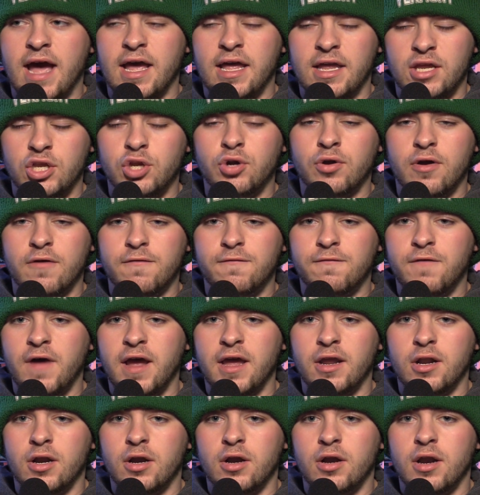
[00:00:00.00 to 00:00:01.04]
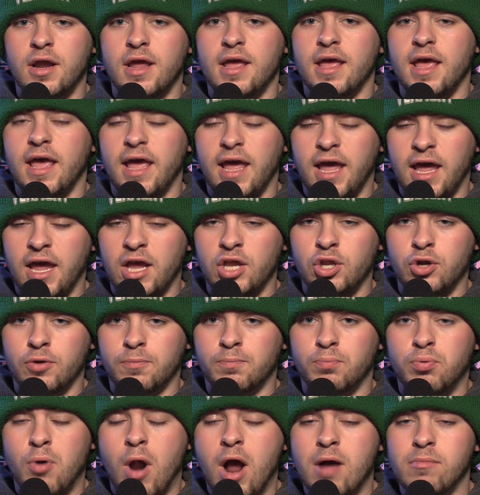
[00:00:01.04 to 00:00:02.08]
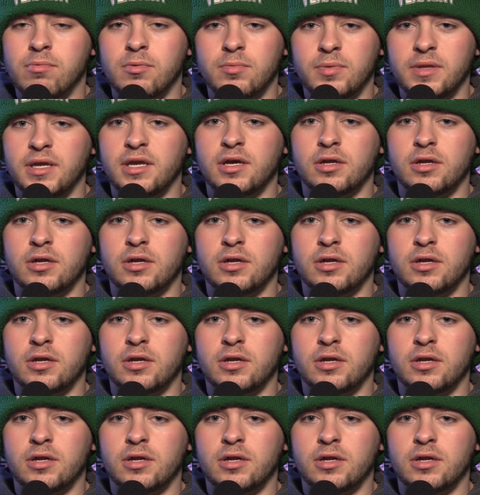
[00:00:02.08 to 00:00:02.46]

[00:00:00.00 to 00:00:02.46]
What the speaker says: and you're a fighter, and you're probably